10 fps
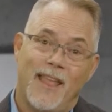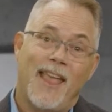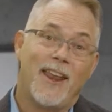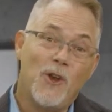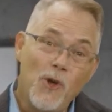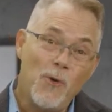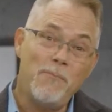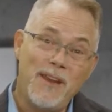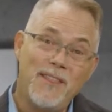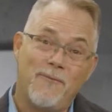And who
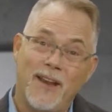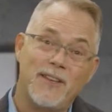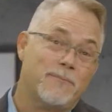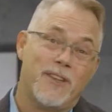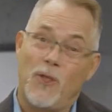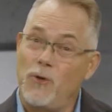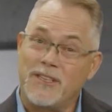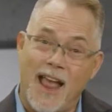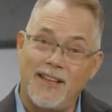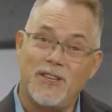would be the victims of those
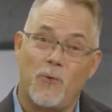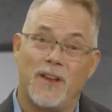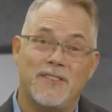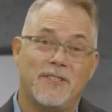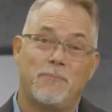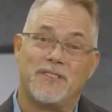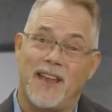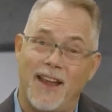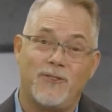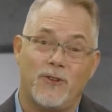consequences
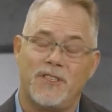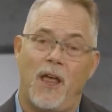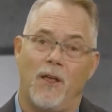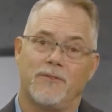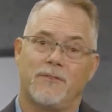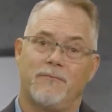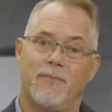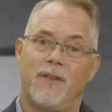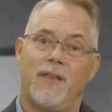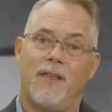besides ourselves?
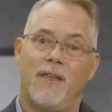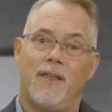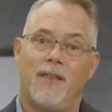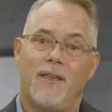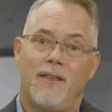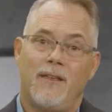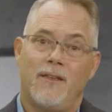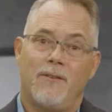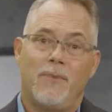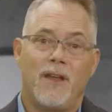
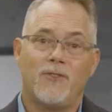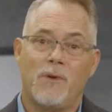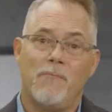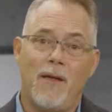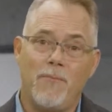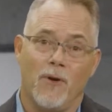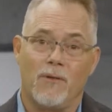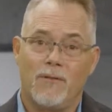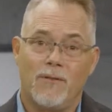Because remember,